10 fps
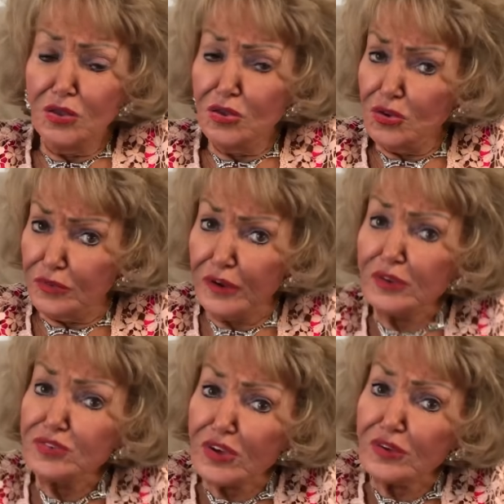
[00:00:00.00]
You're very
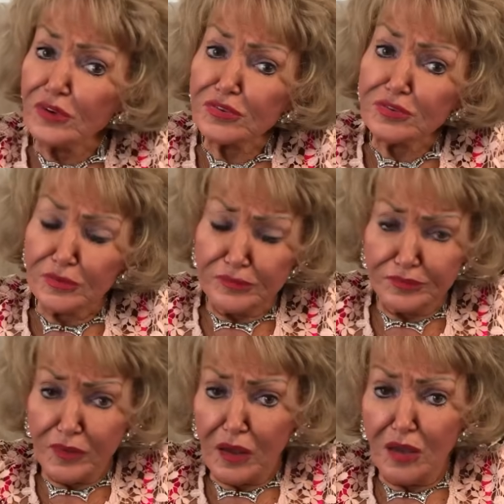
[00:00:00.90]
generous,
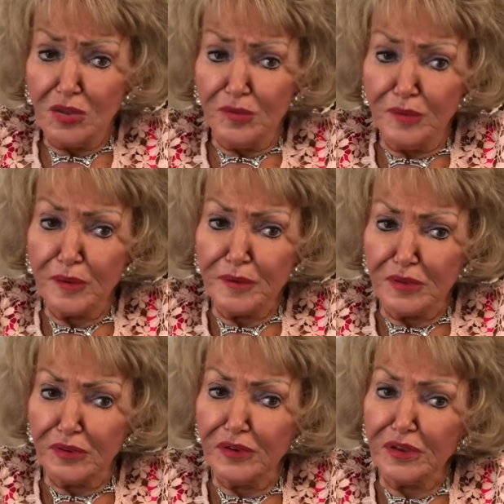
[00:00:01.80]
and you may be
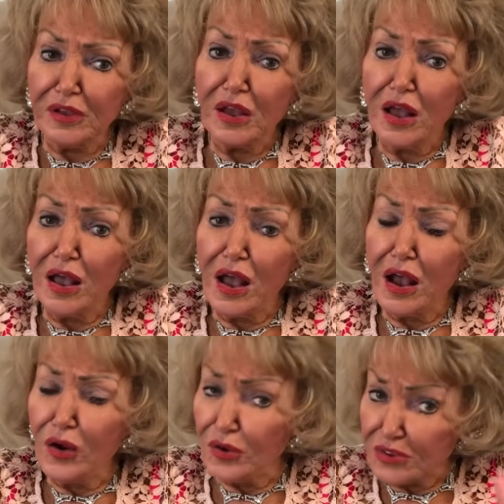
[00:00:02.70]
learning
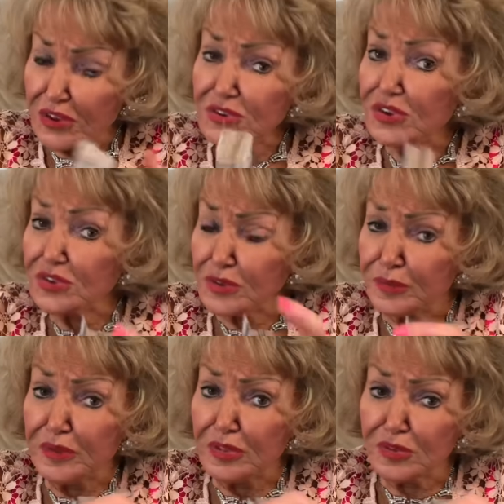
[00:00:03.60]
or teaching
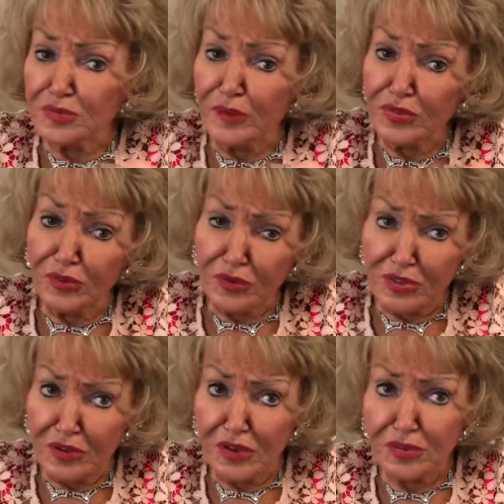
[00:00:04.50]
something this month or
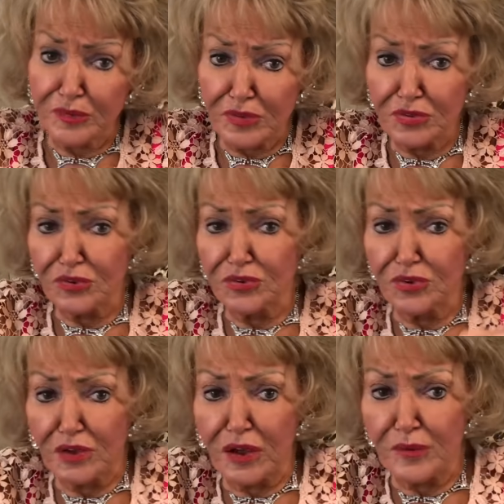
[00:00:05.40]
the next month or two
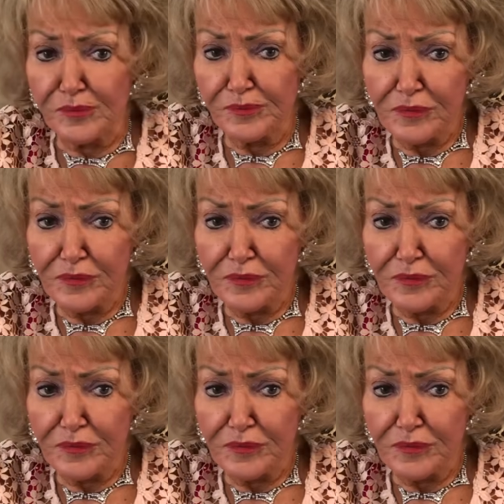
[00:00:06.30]
to come.